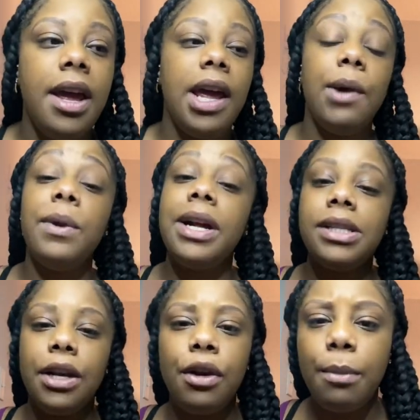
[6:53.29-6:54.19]
And when I
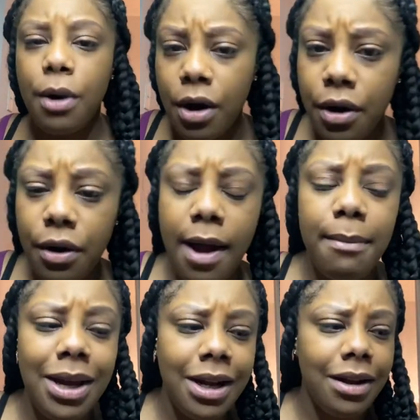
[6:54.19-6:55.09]
say your partner, I
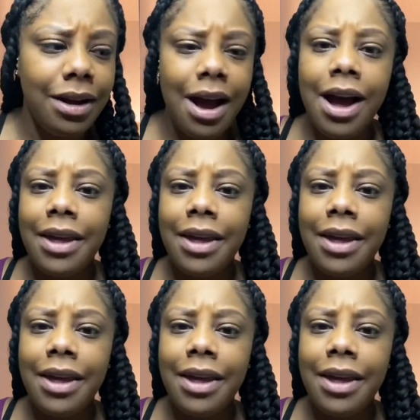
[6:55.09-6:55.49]
mean a guy